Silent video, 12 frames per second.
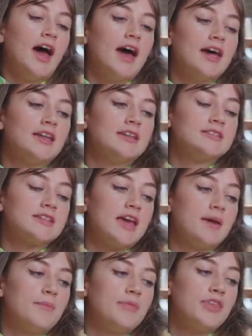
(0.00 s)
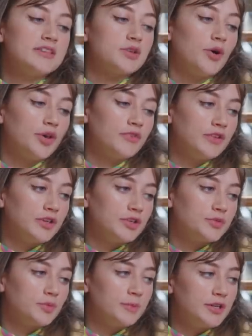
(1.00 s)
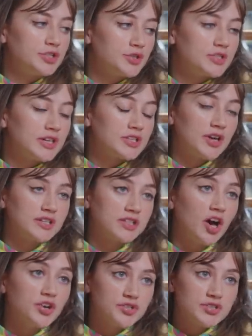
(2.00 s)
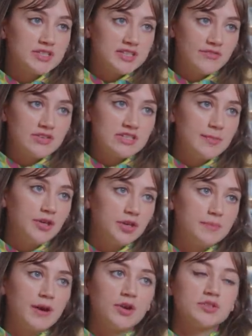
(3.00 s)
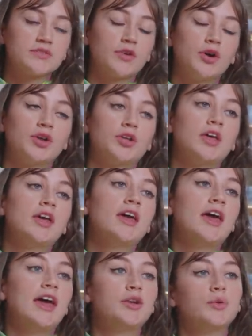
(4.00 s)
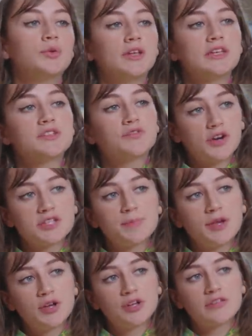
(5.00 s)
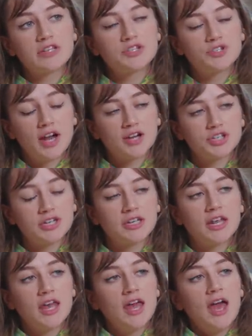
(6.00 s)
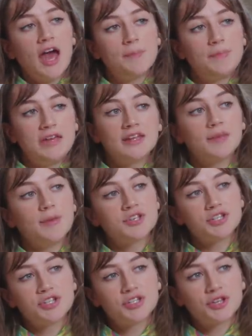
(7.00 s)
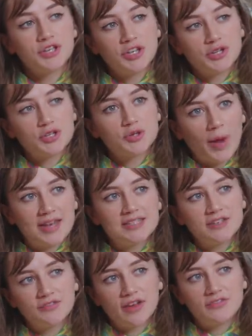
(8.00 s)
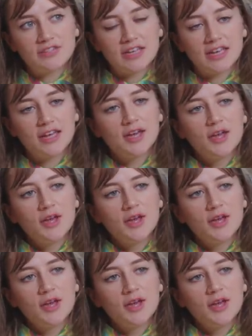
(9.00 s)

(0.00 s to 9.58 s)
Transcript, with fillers: And um, this oil field would be due to extract 170 million barrels of oil in only its first period of extraction and be in commission until the year 2050,